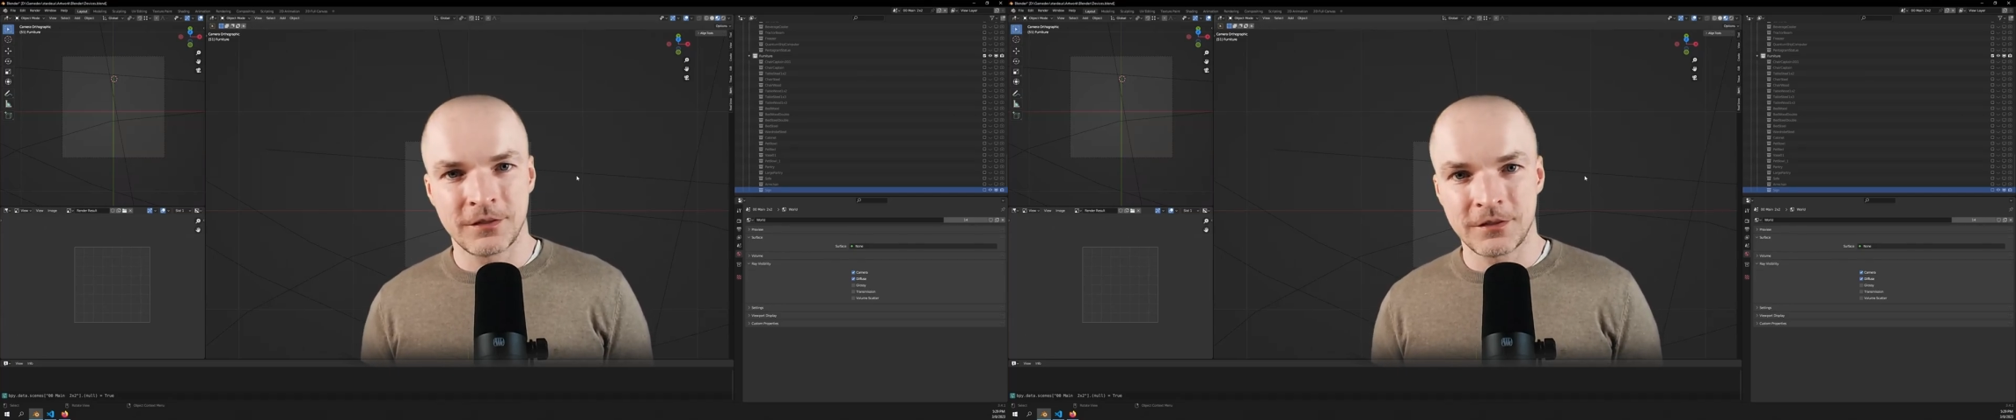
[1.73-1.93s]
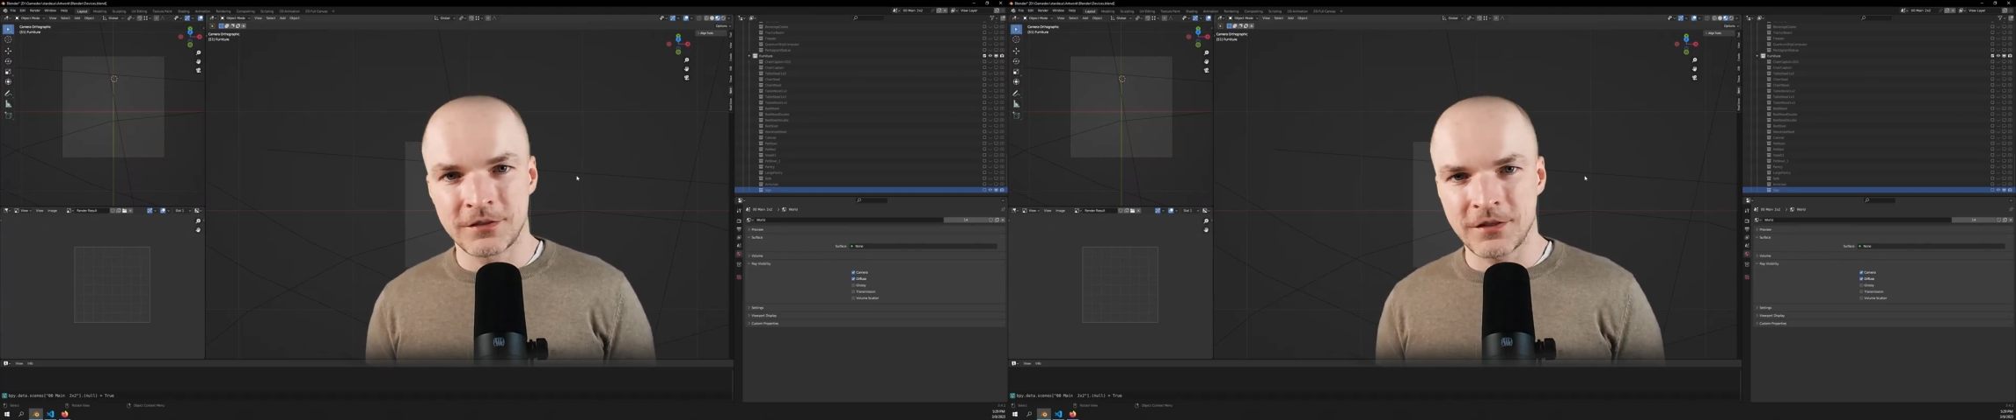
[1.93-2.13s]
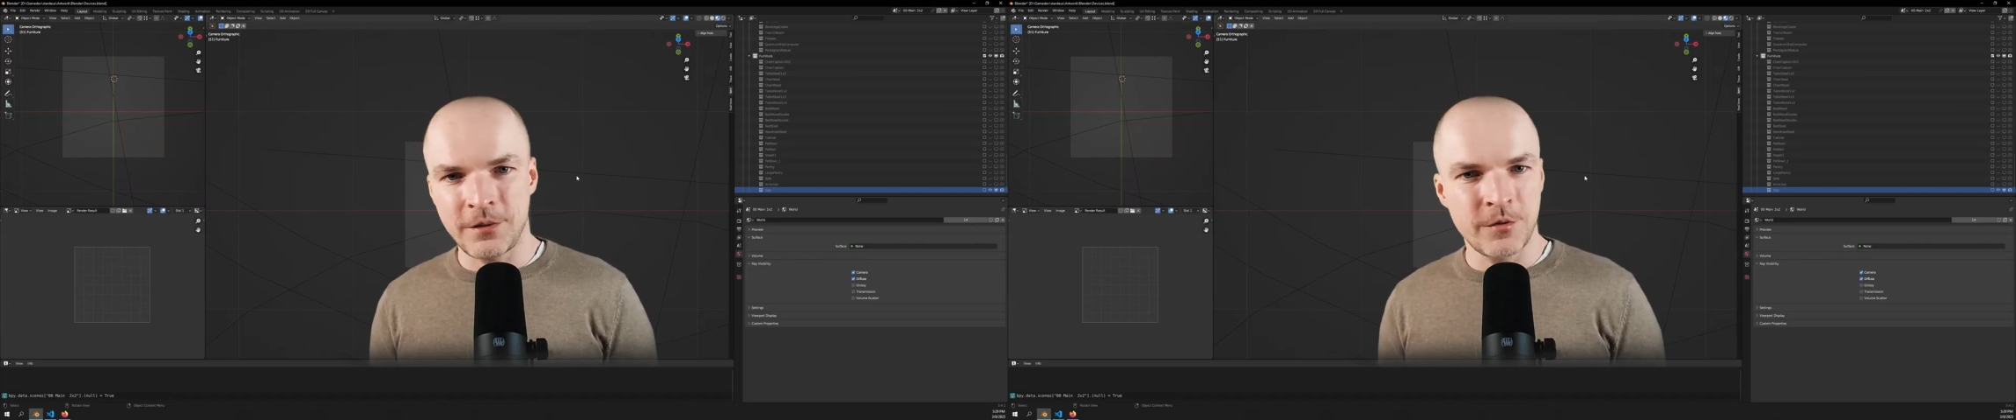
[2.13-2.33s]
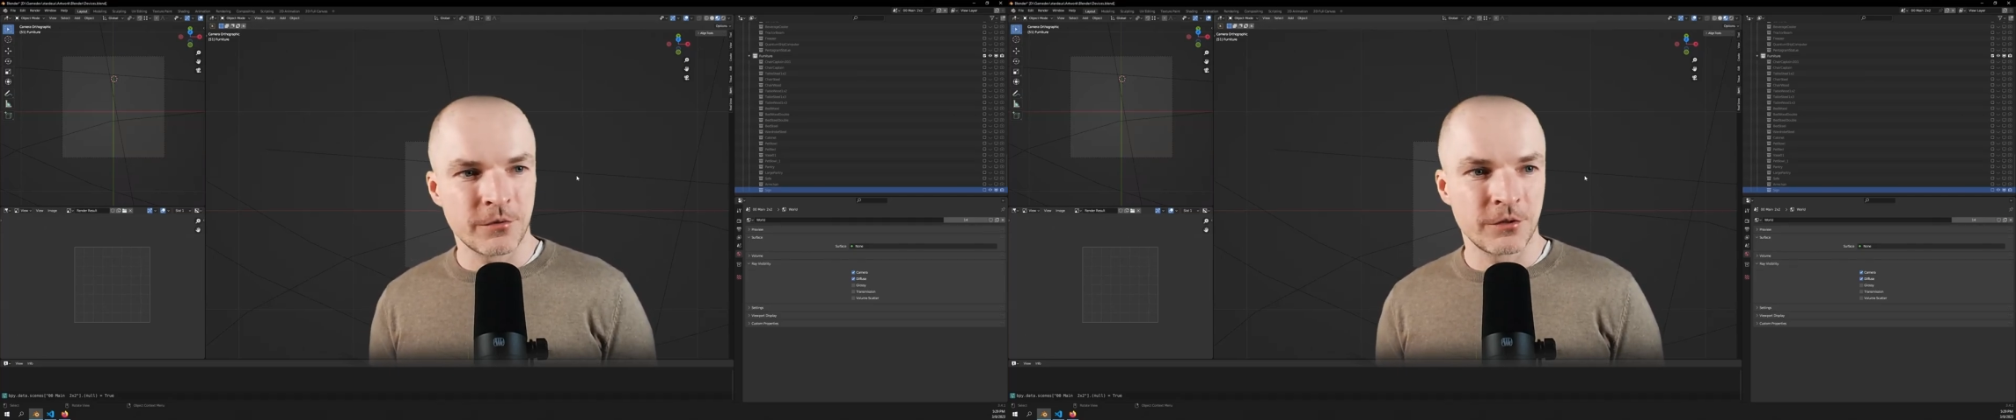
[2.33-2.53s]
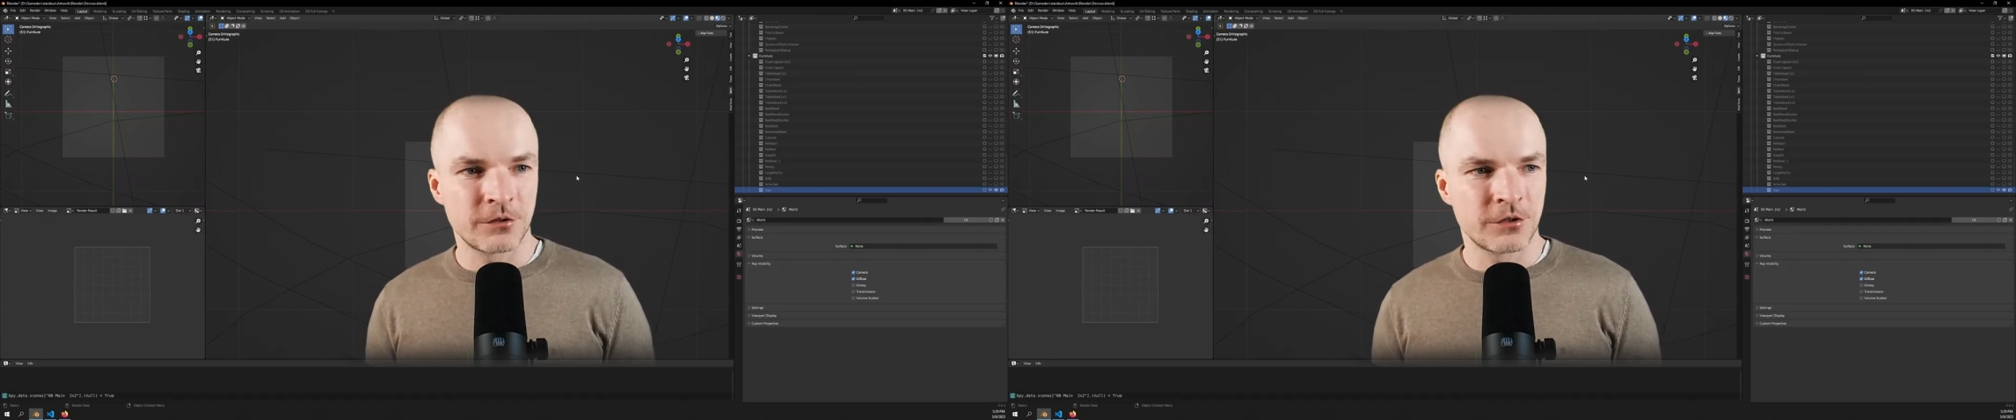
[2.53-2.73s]
This time
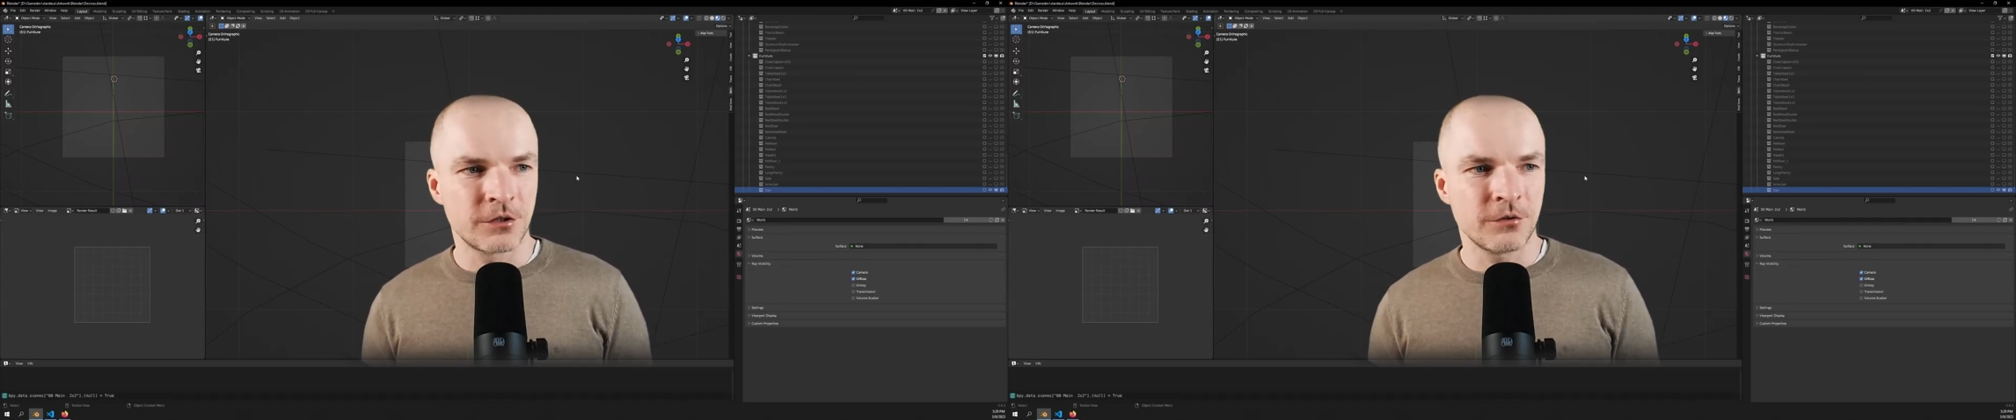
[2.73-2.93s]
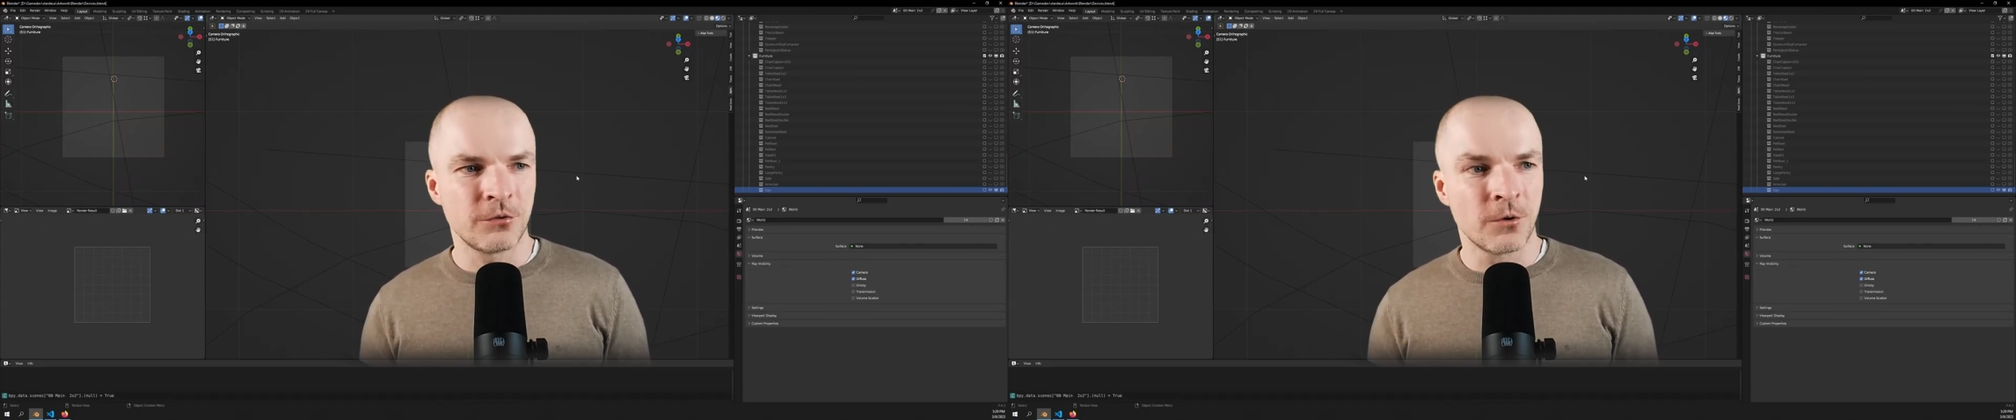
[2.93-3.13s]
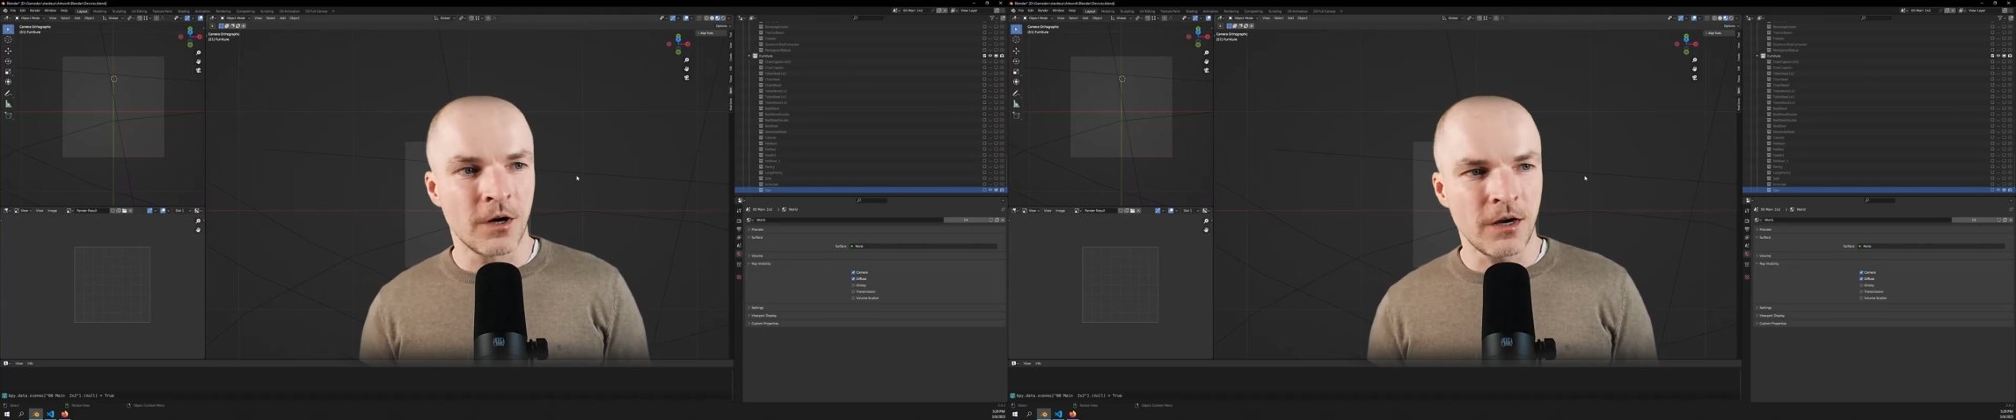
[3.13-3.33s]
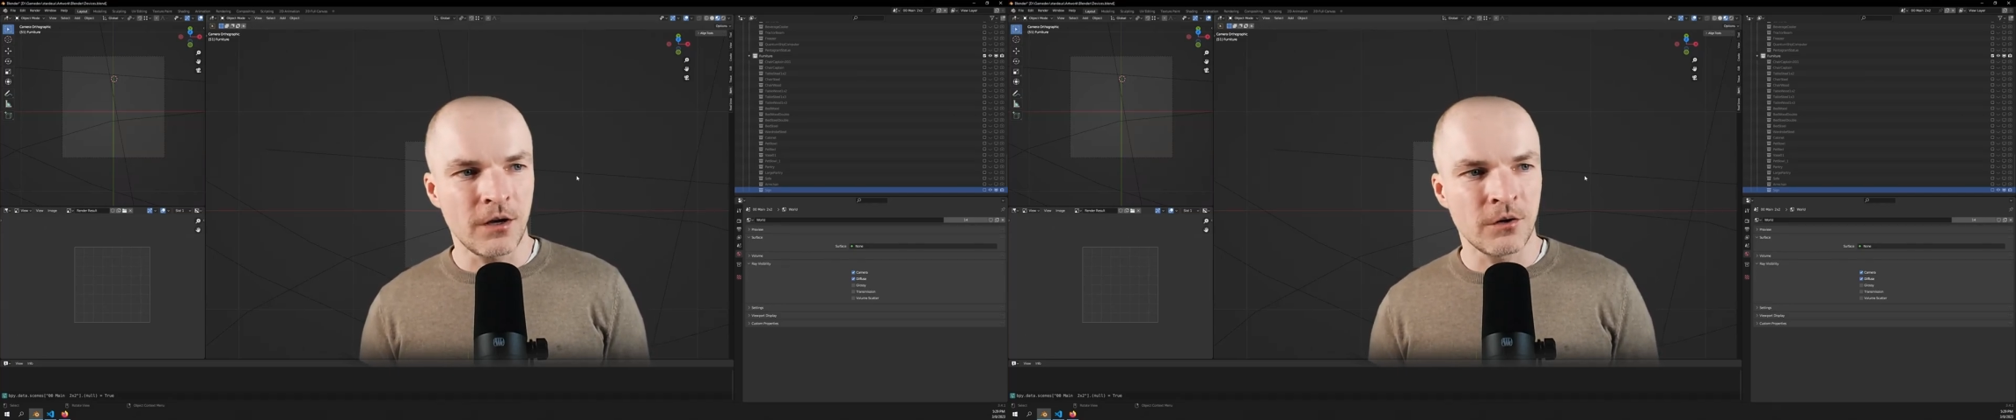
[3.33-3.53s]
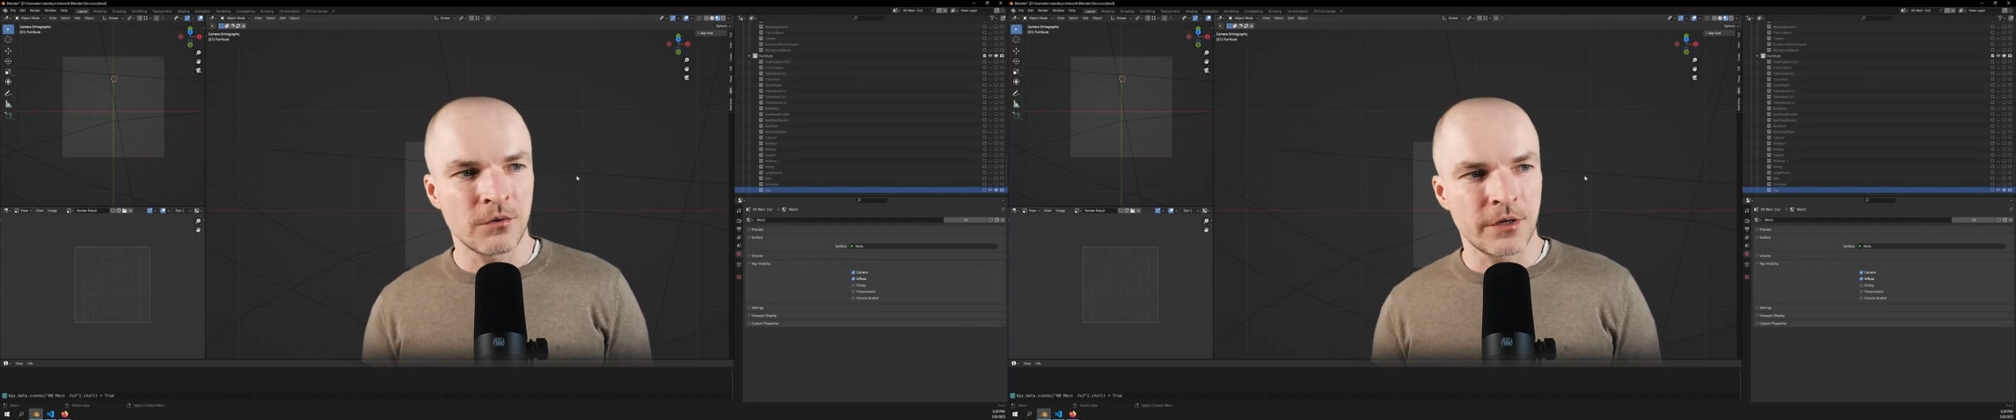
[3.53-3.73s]
I'm going to show you
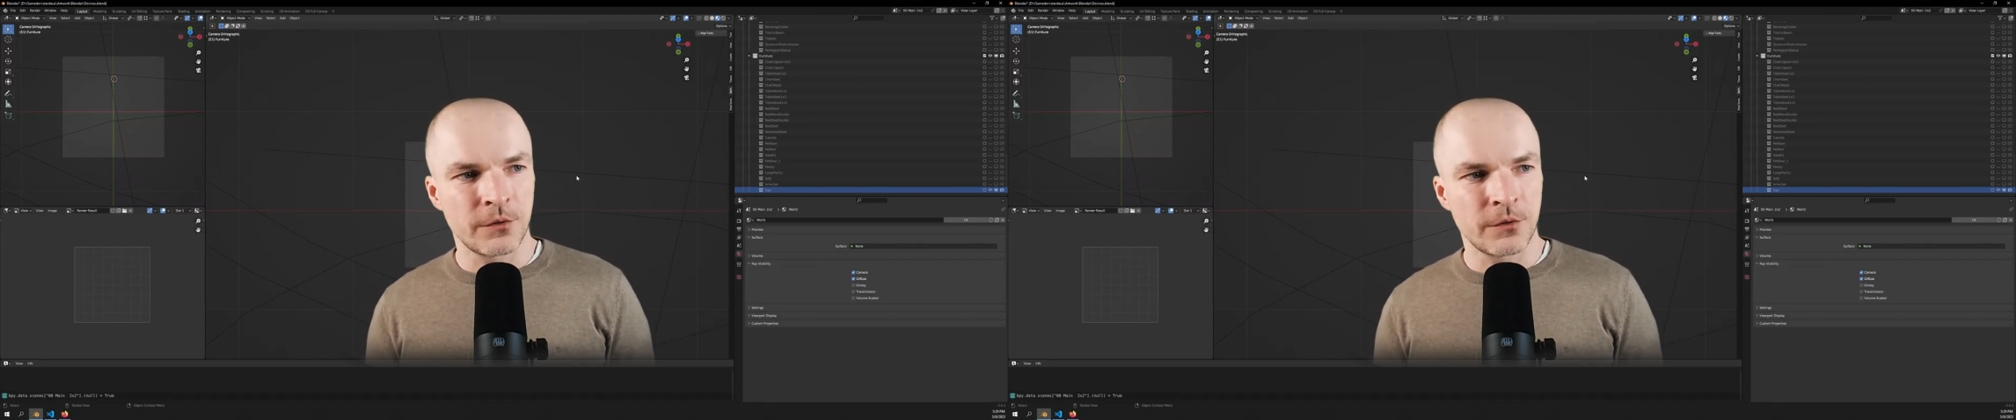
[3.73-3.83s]
how